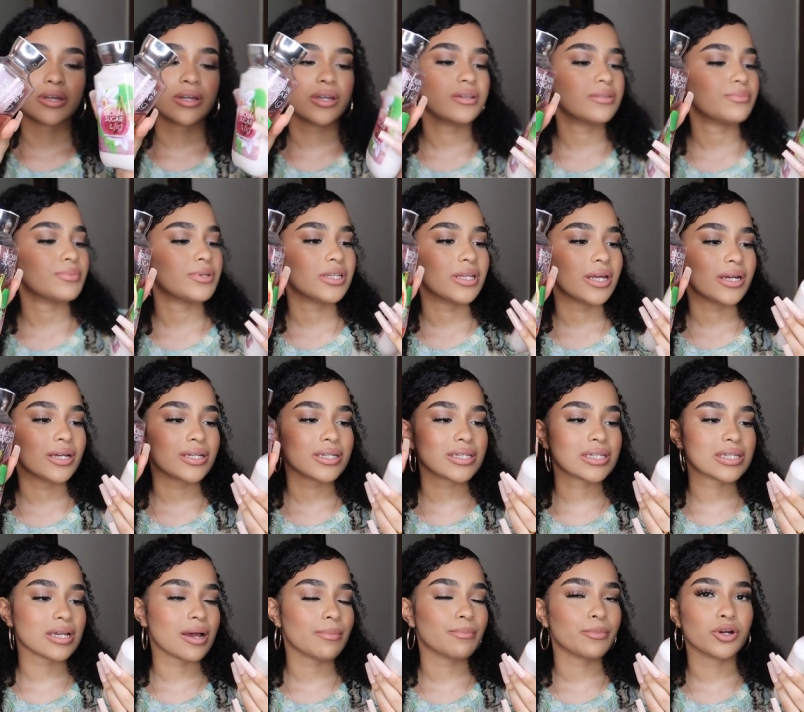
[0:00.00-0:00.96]
It gives me like a
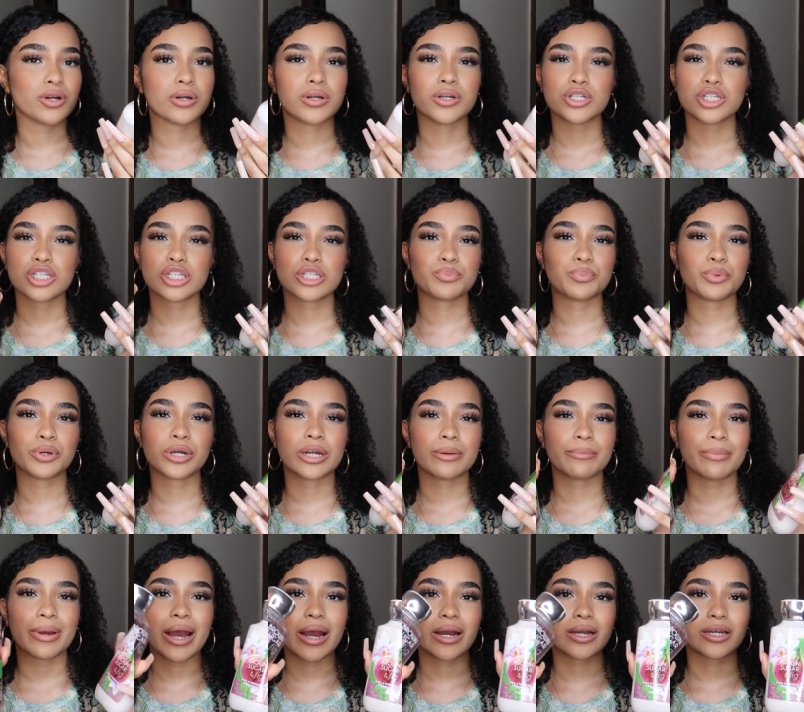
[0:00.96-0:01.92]
summer,
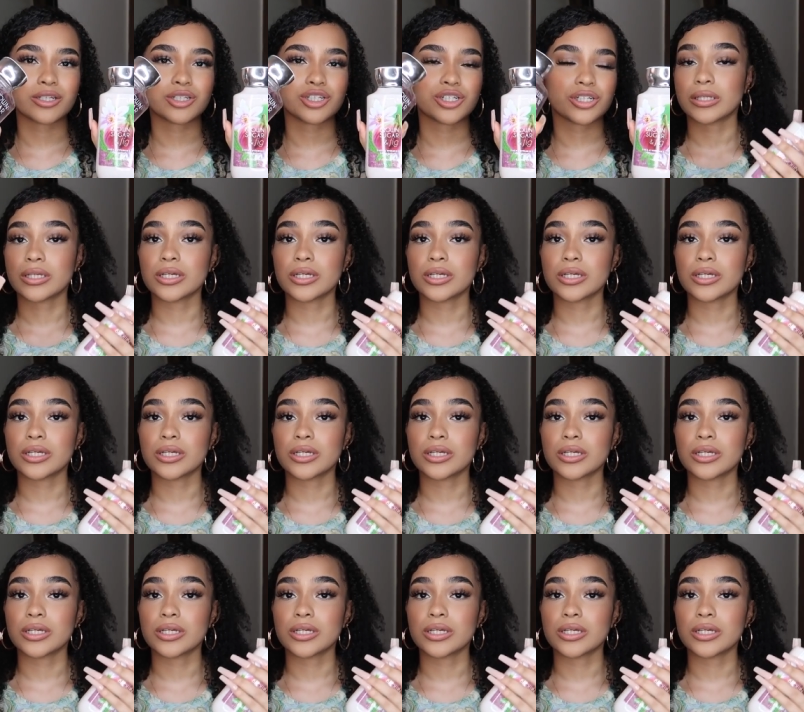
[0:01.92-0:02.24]
spring packaging.